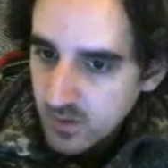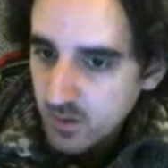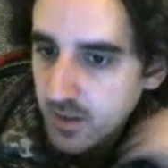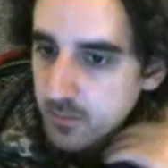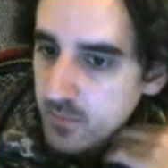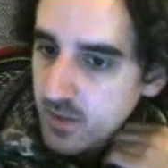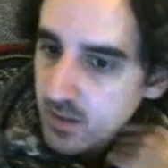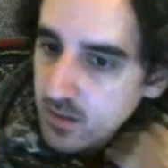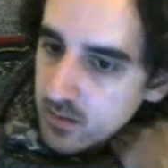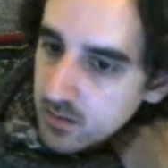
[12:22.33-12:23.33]
Okay,
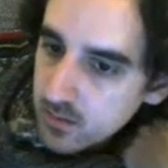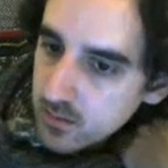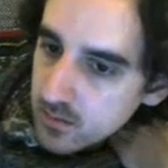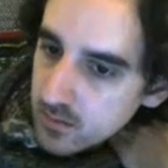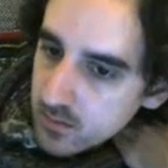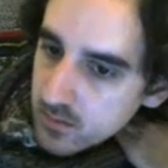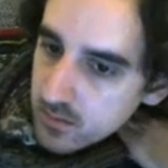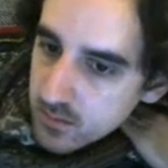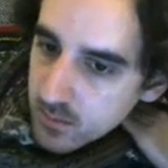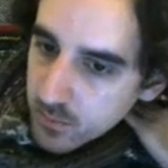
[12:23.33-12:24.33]

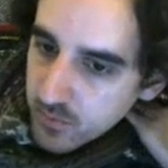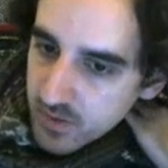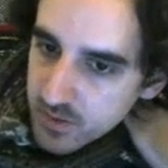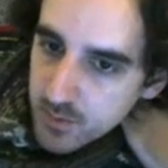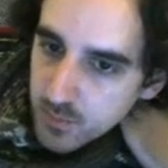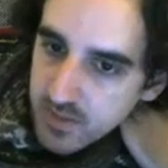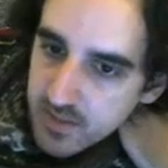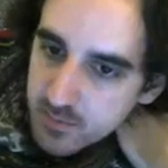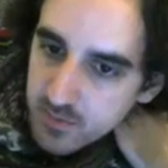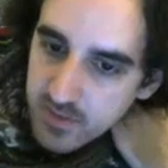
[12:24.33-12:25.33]
so hopefully it should be
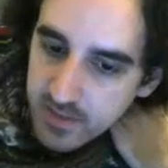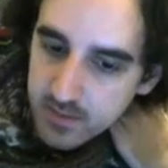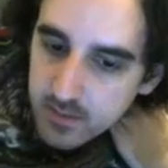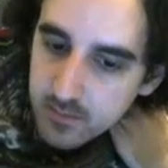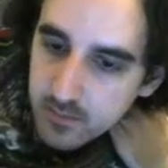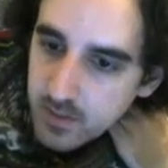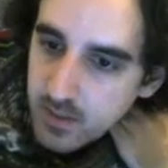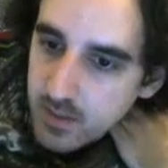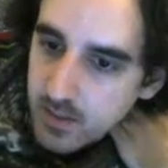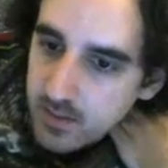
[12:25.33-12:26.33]
less reflective
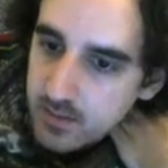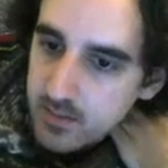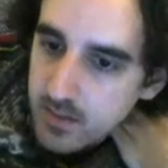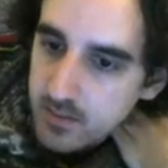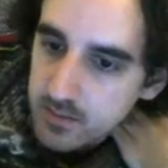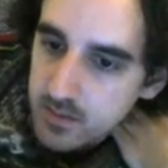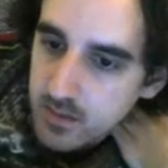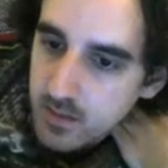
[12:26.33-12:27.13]
in the center